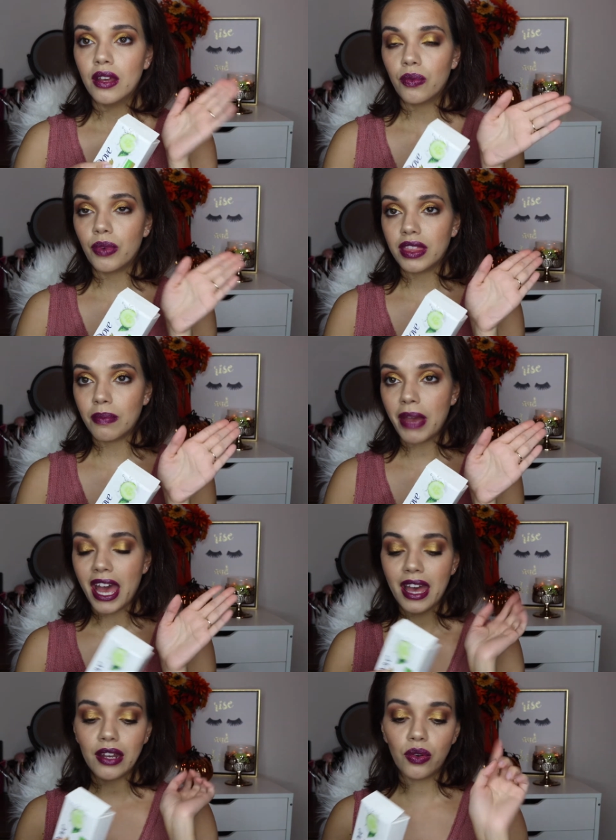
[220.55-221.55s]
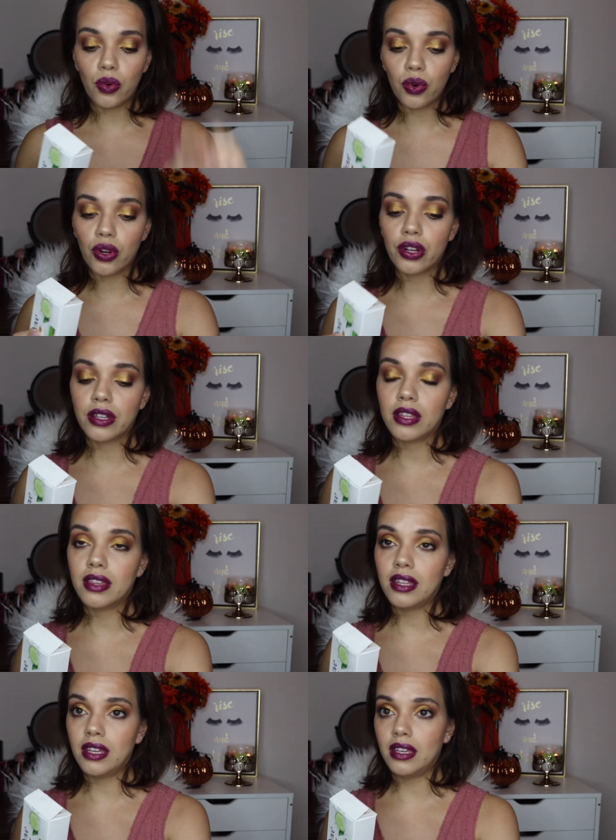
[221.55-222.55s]
with the pad or
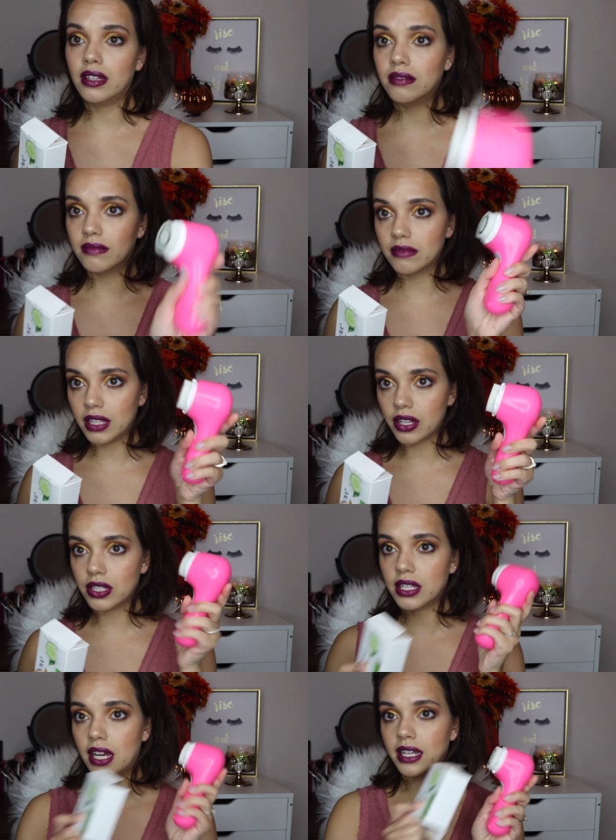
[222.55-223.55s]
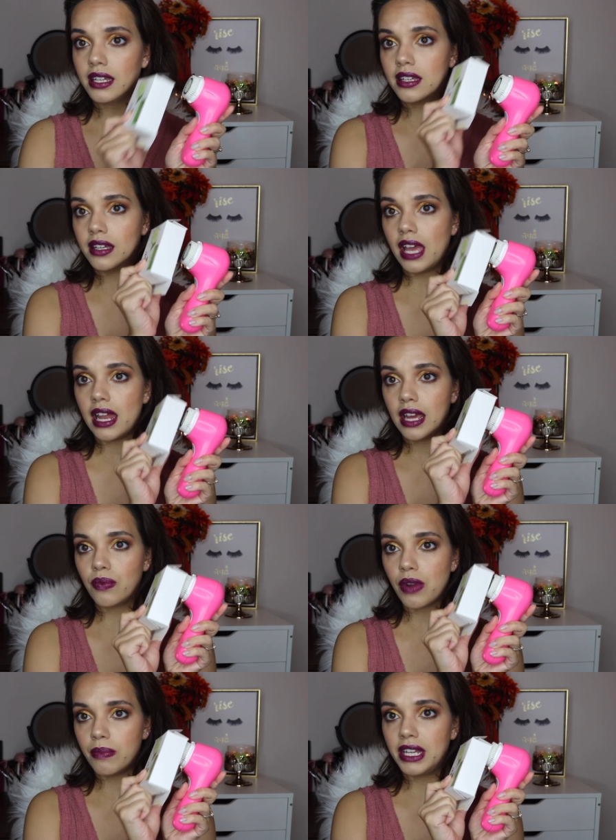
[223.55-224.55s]
the Clarisonic and I
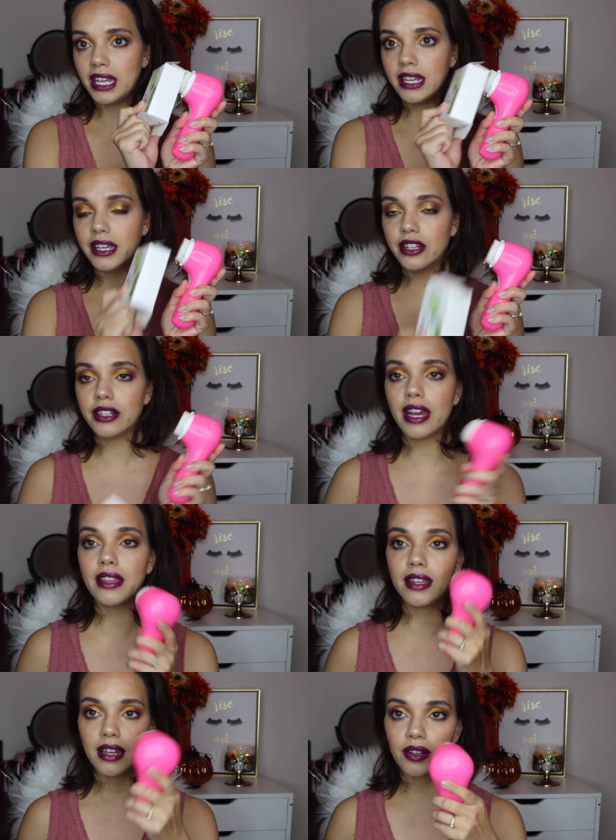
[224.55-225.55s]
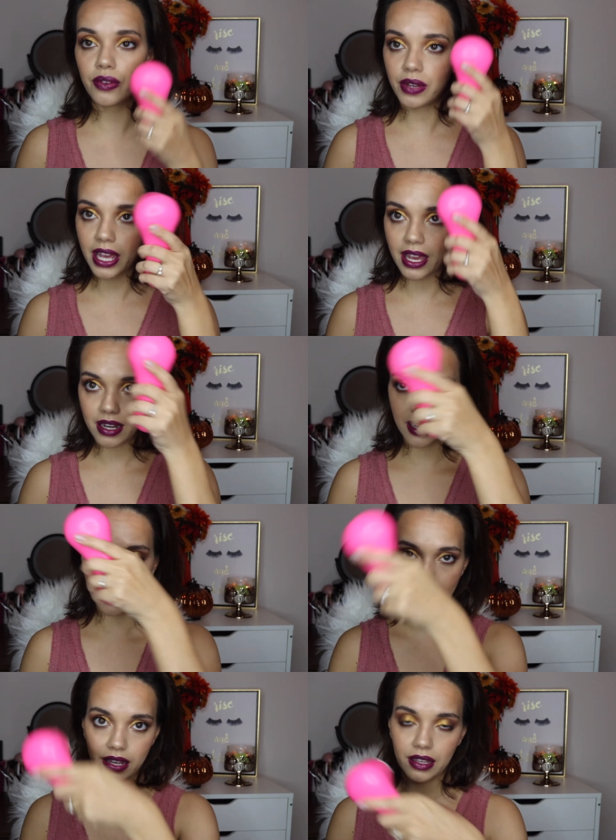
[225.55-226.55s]
rub it in here, and then I go ahead
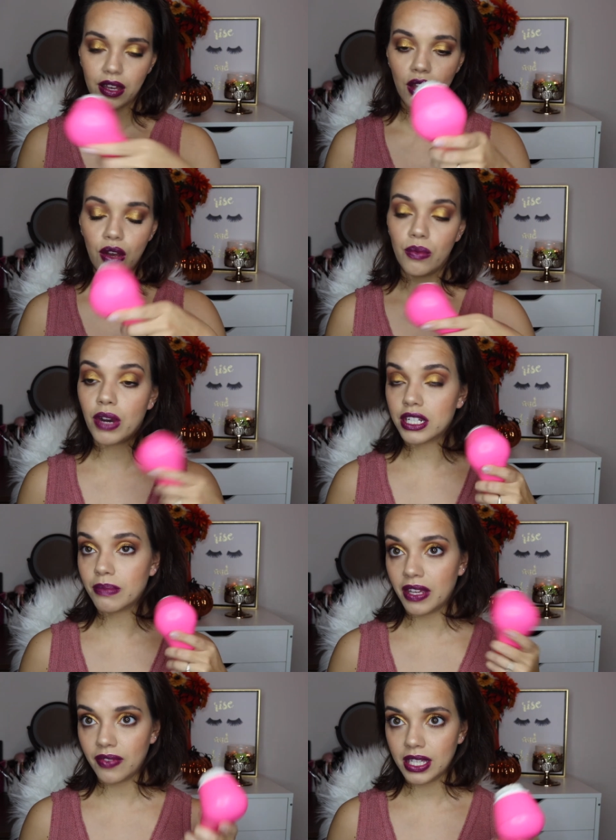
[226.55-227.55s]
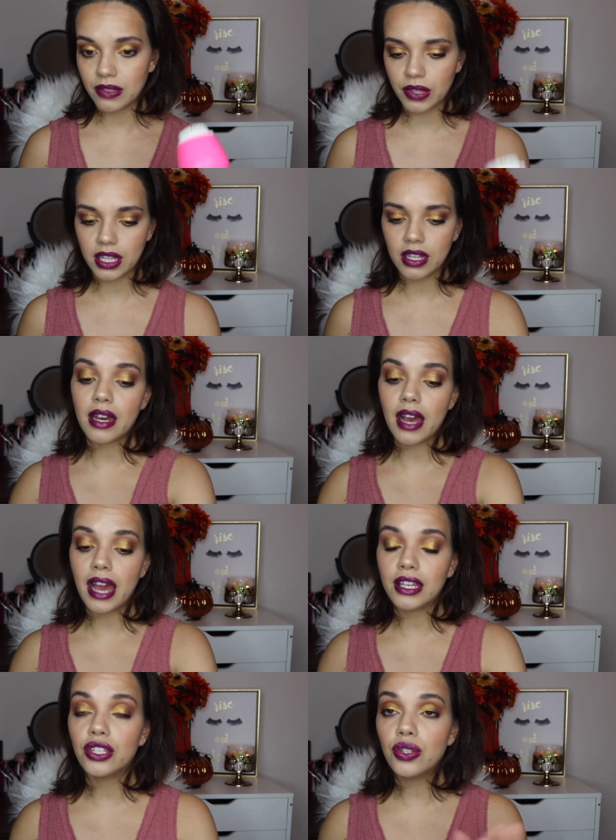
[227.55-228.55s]
and I wash my face with it.
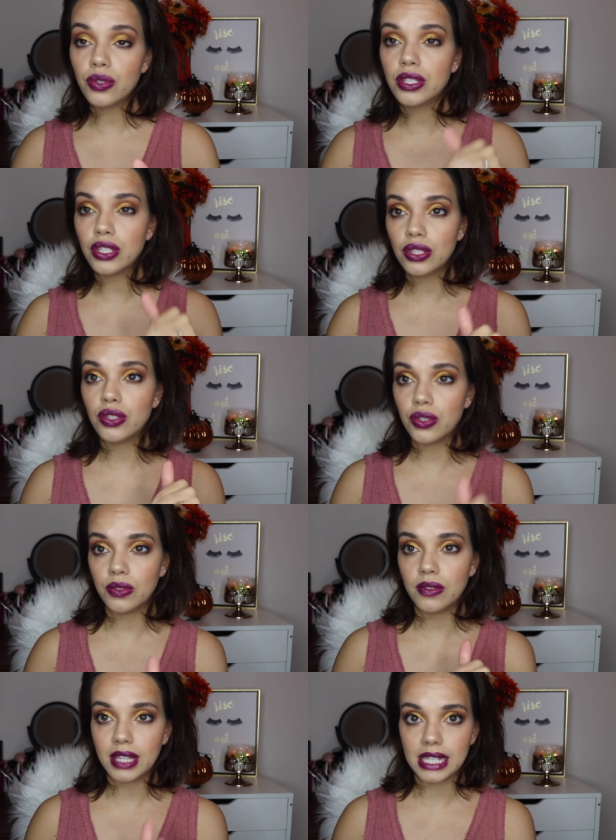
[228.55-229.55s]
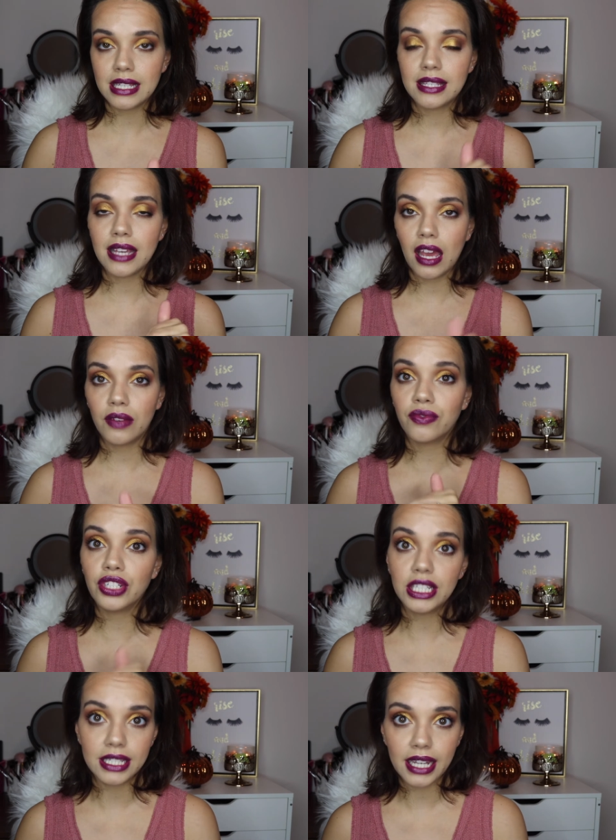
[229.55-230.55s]
I used to do this
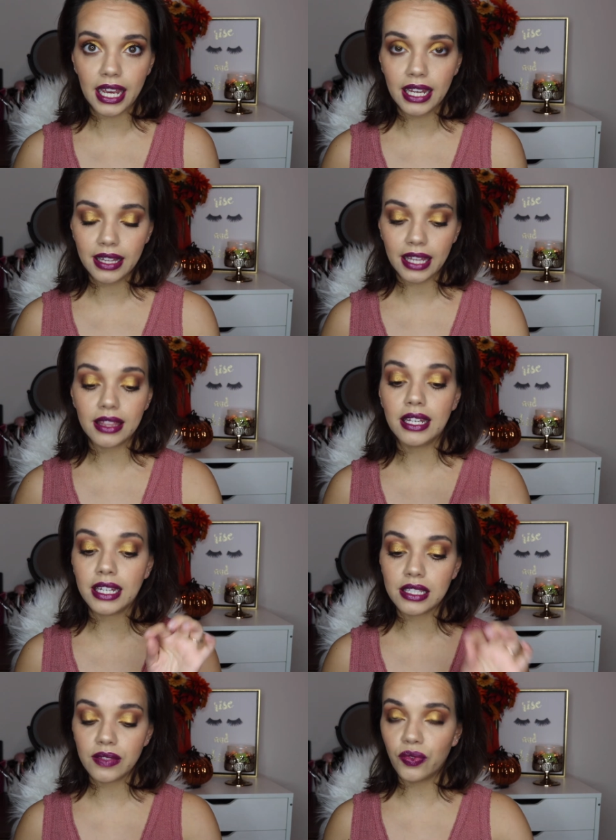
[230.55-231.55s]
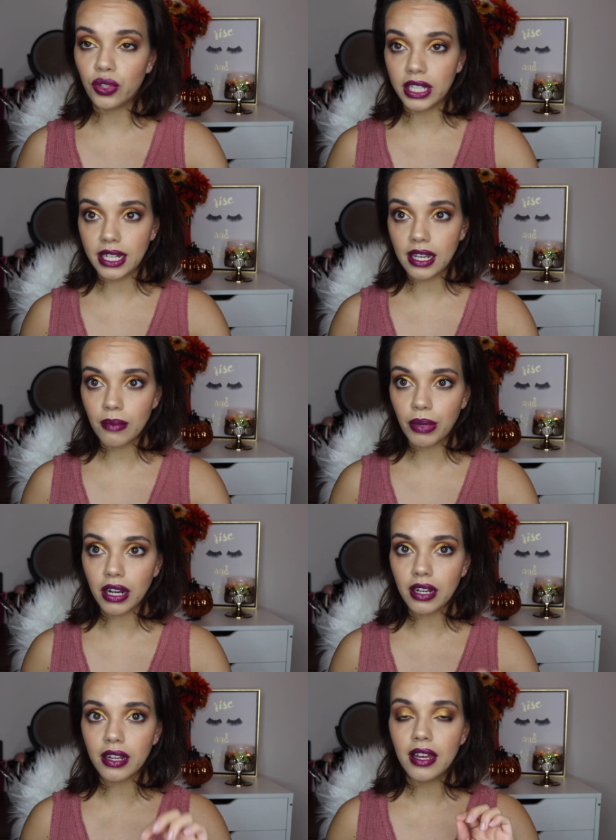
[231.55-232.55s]
every day, like the exfoliating
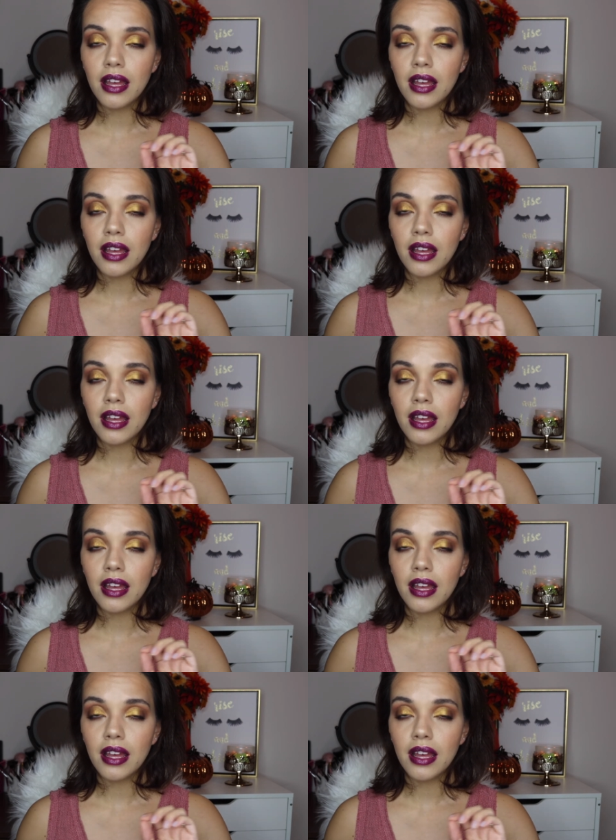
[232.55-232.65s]
part,